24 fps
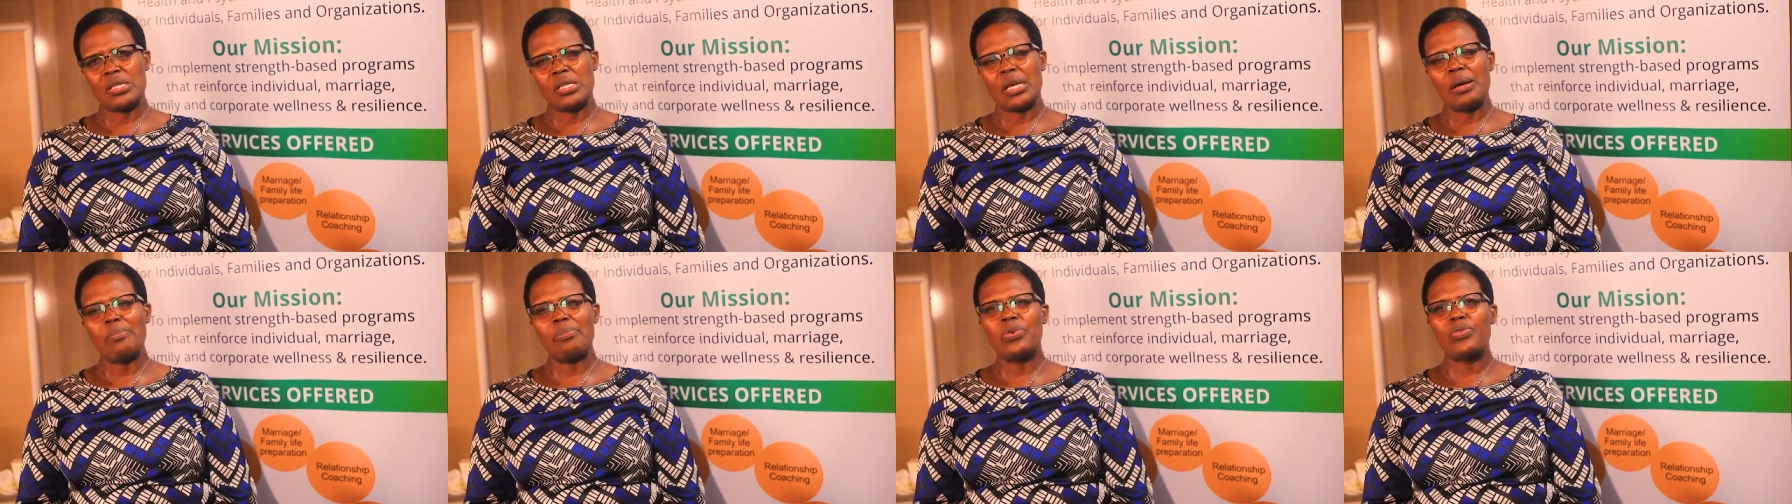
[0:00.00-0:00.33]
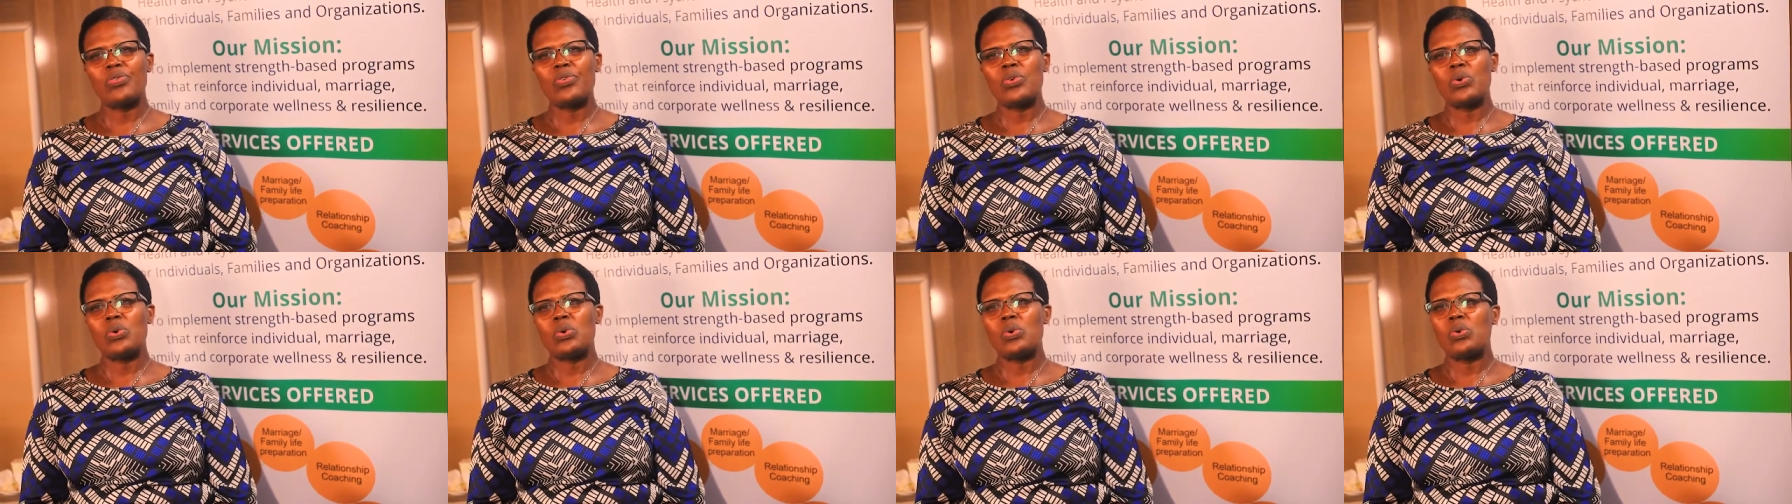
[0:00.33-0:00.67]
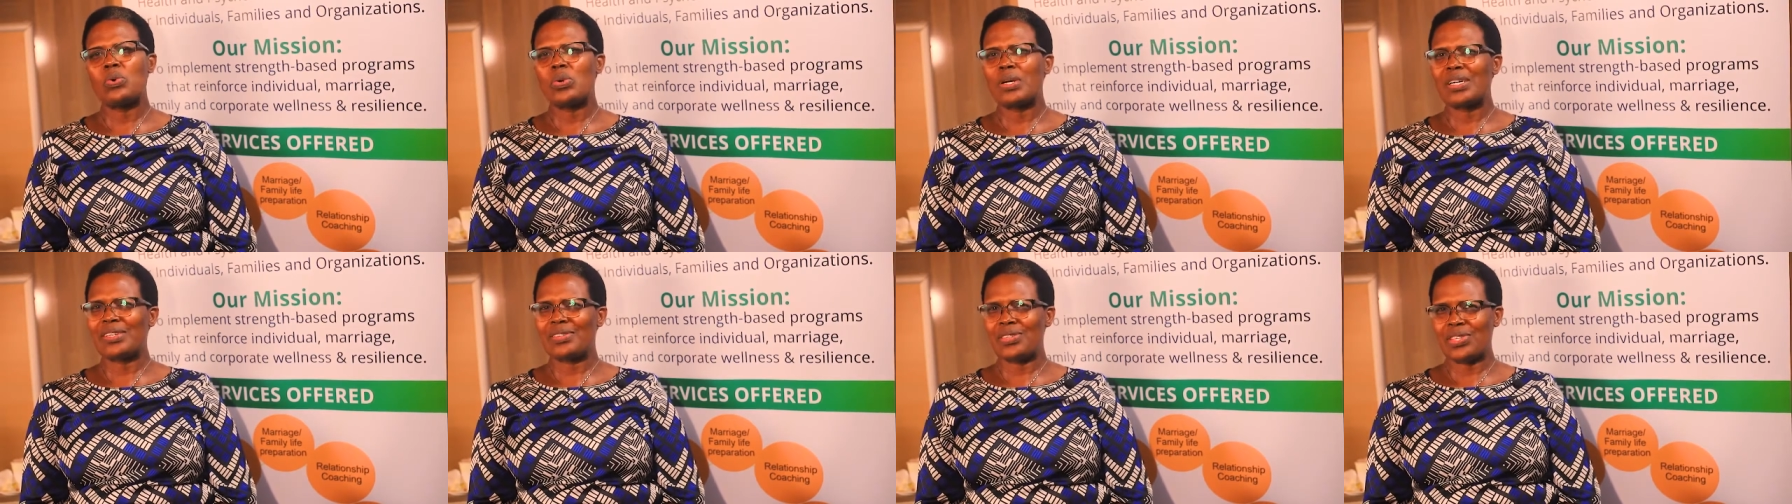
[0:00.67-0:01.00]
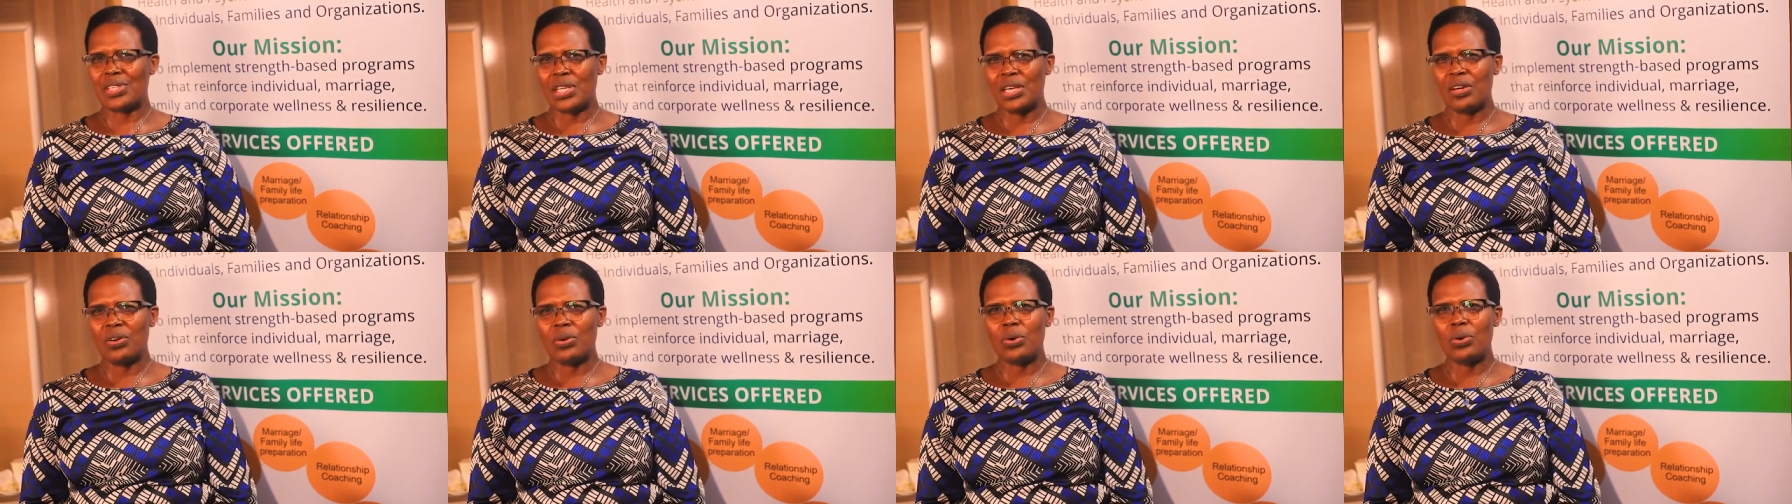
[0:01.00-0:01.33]
some of you who are
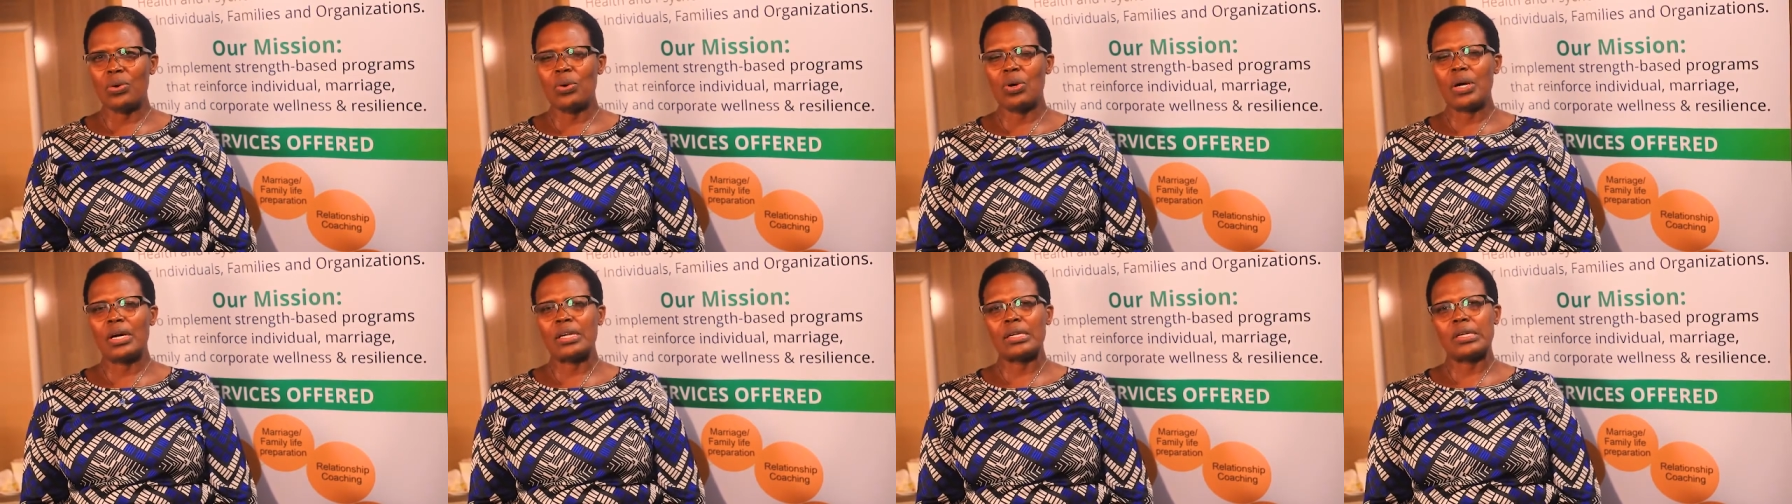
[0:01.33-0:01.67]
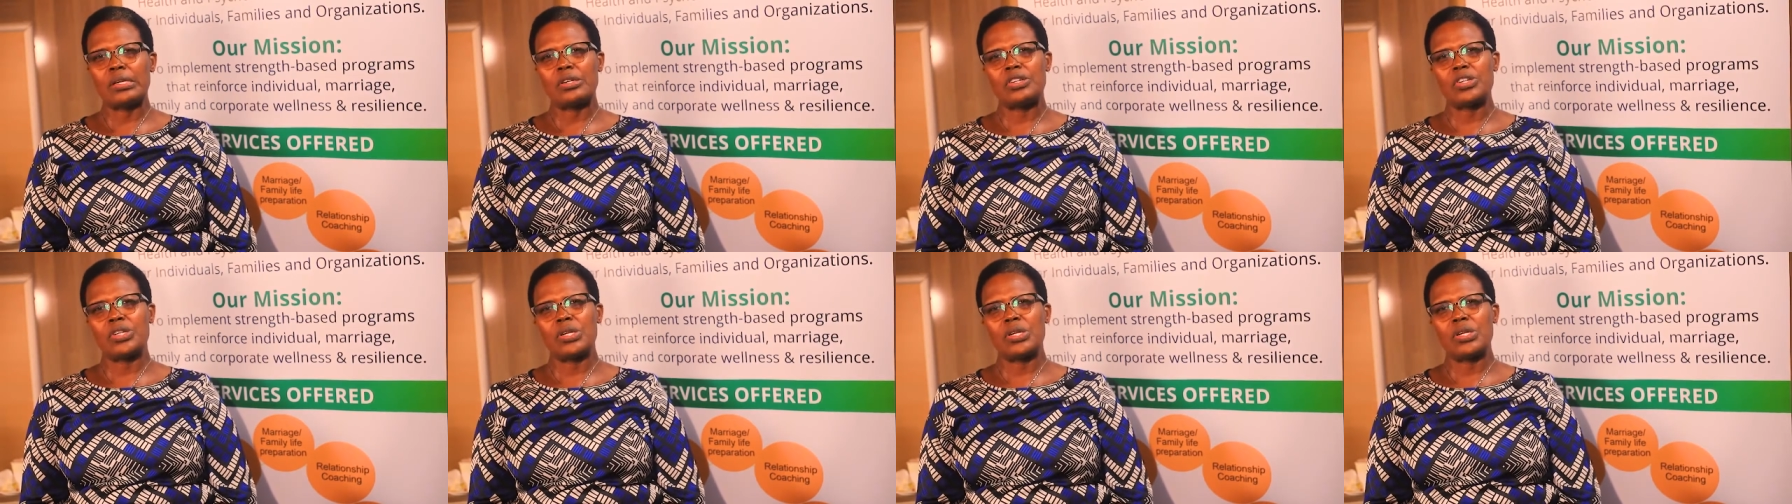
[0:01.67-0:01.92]
single and are